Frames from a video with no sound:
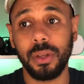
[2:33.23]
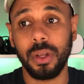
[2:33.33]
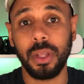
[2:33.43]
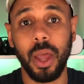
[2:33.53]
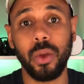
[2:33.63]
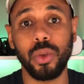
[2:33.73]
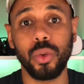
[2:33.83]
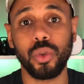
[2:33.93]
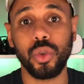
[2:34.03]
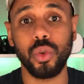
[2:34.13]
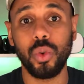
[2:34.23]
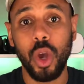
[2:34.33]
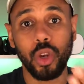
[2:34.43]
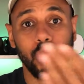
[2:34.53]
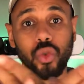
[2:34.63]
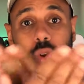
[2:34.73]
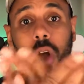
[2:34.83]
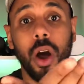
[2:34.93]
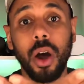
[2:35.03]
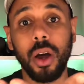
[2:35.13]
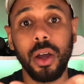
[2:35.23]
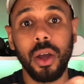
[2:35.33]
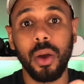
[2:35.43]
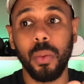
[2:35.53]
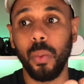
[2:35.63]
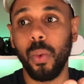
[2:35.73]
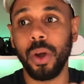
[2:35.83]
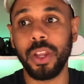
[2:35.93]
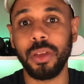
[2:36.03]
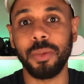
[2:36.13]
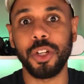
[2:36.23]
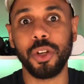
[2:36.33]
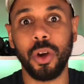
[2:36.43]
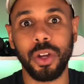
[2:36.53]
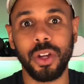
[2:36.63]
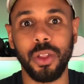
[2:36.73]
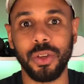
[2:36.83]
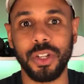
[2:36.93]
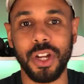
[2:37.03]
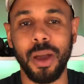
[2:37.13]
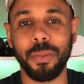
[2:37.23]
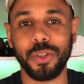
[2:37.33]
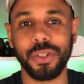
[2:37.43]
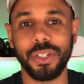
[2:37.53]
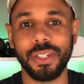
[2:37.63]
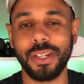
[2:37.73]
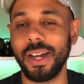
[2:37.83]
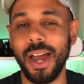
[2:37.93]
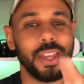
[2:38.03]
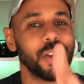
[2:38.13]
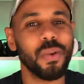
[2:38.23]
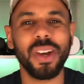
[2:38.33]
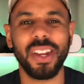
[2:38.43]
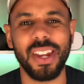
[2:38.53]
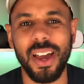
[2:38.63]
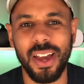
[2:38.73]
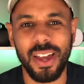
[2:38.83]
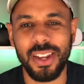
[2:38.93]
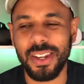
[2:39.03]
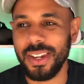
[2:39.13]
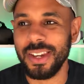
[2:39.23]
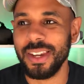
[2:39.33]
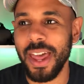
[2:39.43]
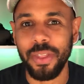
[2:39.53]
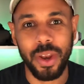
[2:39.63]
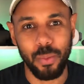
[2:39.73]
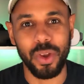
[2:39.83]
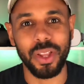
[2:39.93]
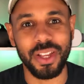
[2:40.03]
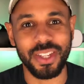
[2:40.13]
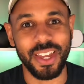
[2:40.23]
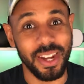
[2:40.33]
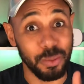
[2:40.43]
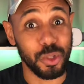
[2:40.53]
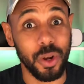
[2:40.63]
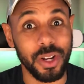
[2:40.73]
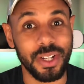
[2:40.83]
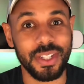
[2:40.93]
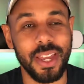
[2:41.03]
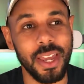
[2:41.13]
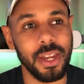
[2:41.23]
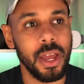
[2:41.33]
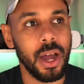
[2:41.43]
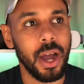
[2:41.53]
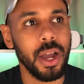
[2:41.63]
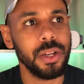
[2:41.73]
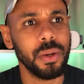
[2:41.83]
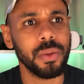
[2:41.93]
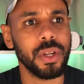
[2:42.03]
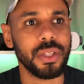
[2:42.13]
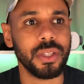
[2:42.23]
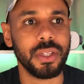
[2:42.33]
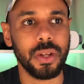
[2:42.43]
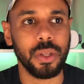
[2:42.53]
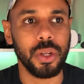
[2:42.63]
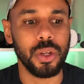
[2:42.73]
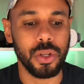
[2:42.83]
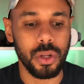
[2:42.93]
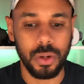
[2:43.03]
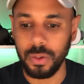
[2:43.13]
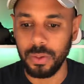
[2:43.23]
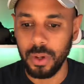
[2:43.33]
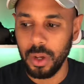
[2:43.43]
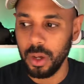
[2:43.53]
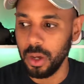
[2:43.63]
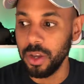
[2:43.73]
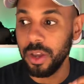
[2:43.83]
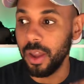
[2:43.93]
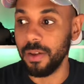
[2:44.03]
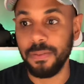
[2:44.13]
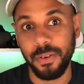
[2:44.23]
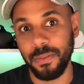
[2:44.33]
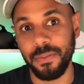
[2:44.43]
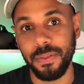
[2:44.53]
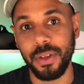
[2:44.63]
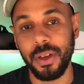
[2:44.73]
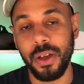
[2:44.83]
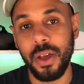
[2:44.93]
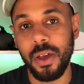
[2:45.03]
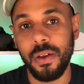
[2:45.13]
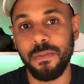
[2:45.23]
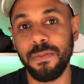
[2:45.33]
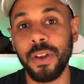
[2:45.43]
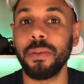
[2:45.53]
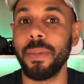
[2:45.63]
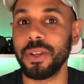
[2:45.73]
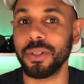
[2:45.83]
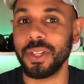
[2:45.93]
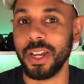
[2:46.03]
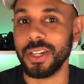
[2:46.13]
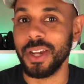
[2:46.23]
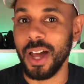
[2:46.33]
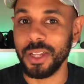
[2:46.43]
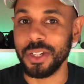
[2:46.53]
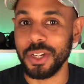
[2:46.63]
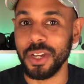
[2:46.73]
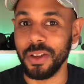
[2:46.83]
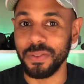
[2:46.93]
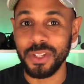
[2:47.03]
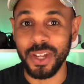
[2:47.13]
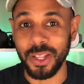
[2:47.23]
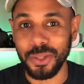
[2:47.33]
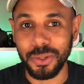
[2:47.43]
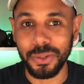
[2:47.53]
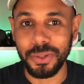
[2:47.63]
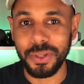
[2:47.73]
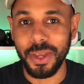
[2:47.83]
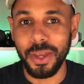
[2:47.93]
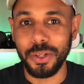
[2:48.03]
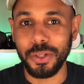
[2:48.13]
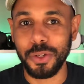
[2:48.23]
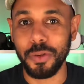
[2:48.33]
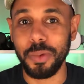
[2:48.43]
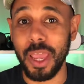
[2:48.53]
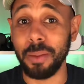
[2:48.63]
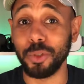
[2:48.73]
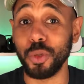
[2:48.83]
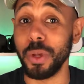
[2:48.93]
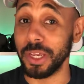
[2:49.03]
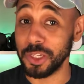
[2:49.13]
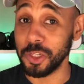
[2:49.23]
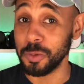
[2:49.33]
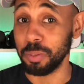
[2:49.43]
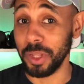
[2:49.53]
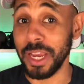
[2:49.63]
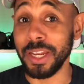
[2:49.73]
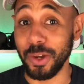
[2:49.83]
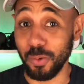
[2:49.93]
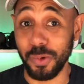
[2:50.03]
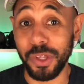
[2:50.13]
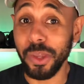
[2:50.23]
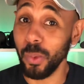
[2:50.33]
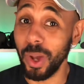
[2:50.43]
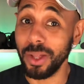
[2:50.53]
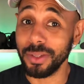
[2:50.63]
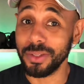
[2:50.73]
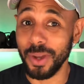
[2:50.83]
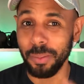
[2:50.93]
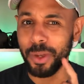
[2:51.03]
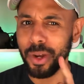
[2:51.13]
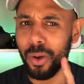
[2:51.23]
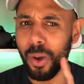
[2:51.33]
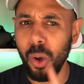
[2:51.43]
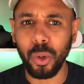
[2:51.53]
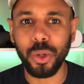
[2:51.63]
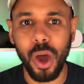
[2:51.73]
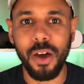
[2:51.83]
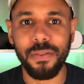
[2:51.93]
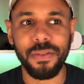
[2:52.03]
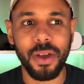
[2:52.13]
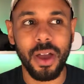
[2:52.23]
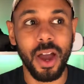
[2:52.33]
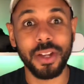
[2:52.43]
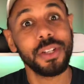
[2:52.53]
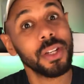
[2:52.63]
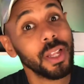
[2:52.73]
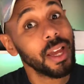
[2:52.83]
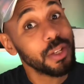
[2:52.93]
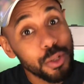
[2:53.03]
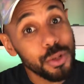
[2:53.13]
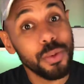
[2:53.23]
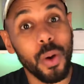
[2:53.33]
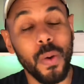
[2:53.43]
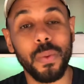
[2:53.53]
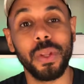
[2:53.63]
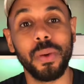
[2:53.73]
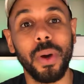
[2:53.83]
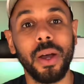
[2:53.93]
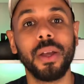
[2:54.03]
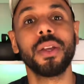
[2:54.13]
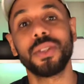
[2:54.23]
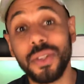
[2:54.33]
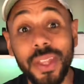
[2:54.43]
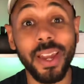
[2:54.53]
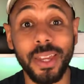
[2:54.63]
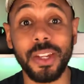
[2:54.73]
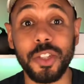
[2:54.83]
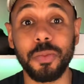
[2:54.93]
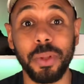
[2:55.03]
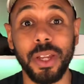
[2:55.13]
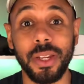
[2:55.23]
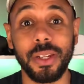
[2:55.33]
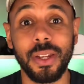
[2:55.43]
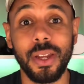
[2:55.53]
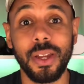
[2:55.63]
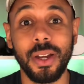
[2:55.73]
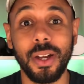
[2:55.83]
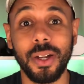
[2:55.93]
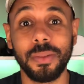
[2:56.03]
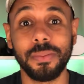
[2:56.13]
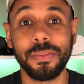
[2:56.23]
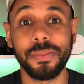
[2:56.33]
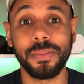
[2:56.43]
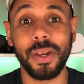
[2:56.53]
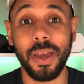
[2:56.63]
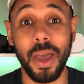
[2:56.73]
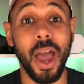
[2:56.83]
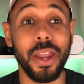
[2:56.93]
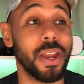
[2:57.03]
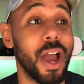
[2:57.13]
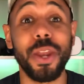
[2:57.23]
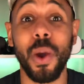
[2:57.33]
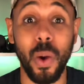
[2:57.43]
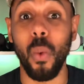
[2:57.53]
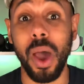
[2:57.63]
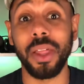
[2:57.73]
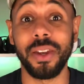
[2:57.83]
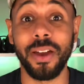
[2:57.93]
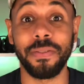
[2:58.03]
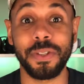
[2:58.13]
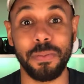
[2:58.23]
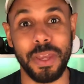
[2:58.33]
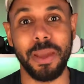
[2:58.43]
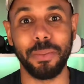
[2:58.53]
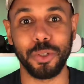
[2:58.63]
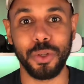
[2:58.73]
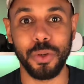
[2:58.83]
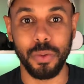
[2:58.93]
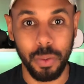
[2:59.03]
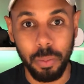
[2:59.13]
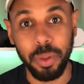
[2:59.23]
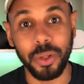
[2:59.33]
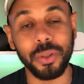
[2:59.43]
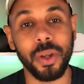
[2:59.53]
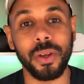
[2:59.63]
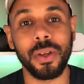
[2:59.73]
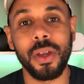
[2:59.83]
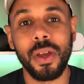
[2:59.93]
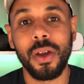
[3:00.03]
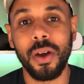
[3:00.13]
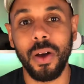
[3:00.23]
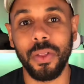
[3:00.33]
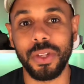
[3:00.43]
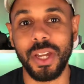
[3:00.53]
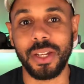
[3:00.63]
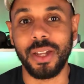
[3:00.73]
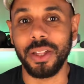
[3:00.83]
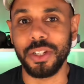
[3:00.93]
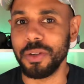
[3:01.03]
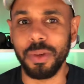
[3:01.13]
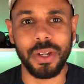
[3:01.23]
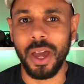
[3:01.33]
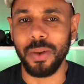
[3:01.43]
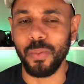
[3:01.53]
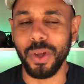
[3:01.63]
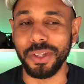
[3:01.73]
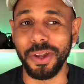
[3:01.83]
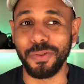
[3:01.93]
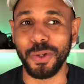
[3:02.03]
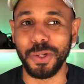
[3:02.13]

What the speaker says: allow you to draw one image on another geometry. You know what, now that I'm realizing it and I'm starting to say it, I don't necessarily know enough of the fundamental technology of stencils to be able to explain it really well. So I'm gonna hold off until I do know it really well, so then I can explain it. I know it well enough to be able to build on the technology, but not well enough to